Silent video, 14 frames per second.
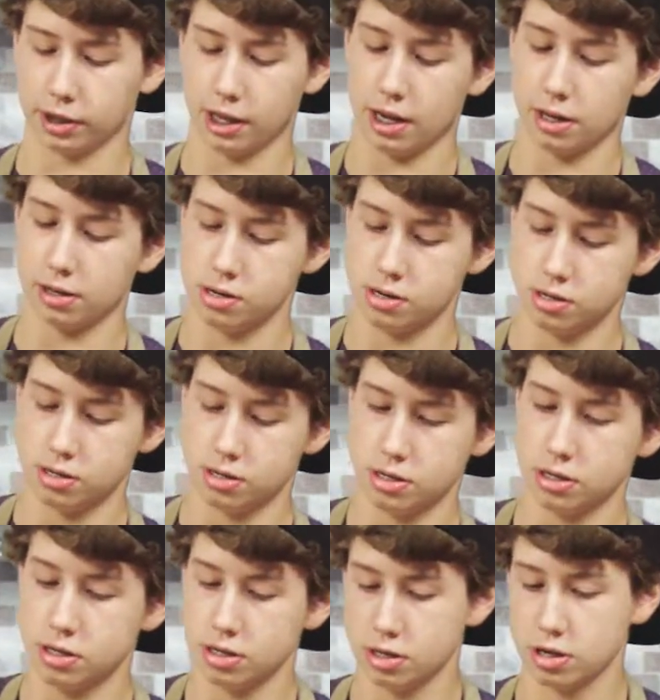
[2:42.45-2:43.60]
that.
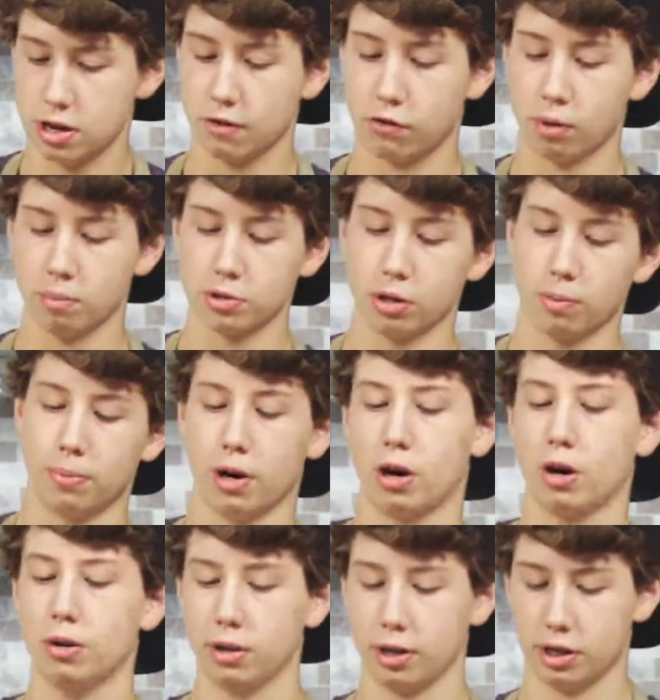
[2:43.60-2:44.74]
Forms a little
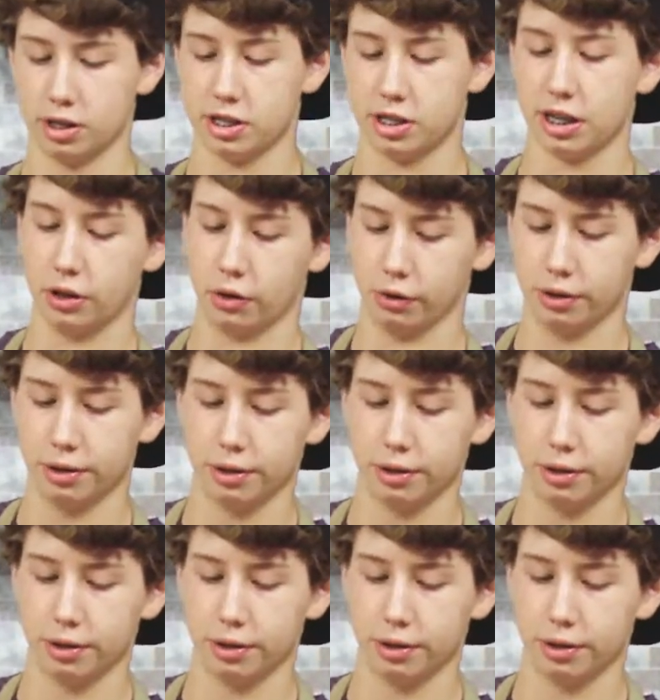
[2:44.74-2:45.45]
ball, and it's sealed.